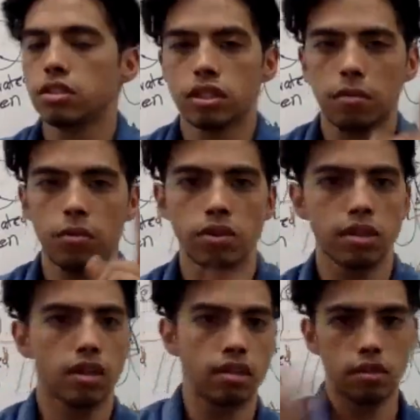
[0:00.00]
Just give me
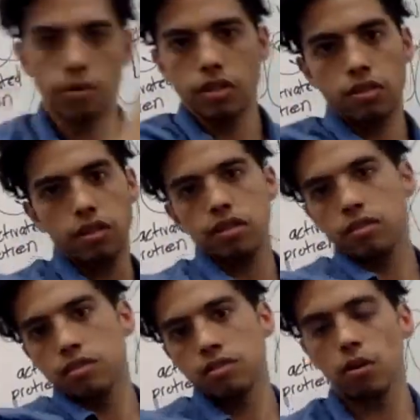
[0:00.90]
1 second to erase all
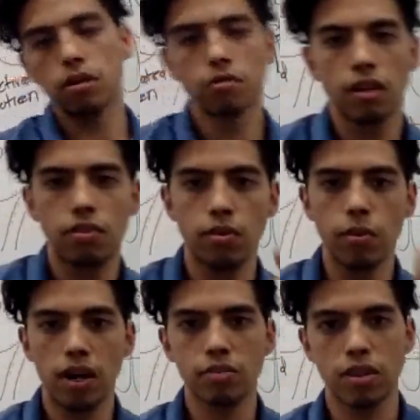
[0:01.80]
this. Or if
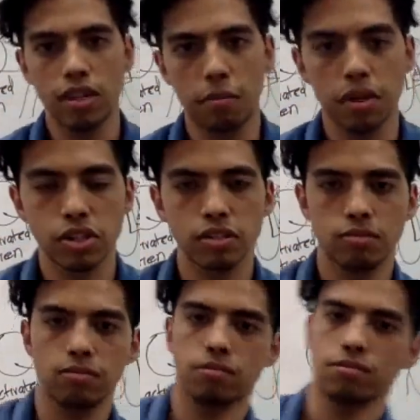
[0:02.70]
you guys want to take a
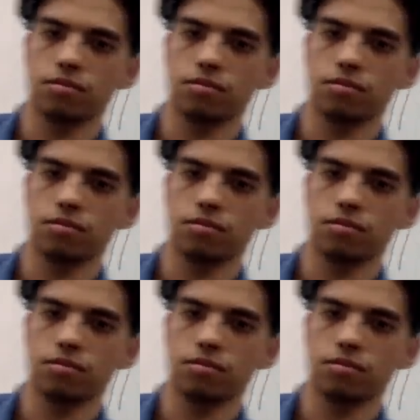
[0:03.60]
picture.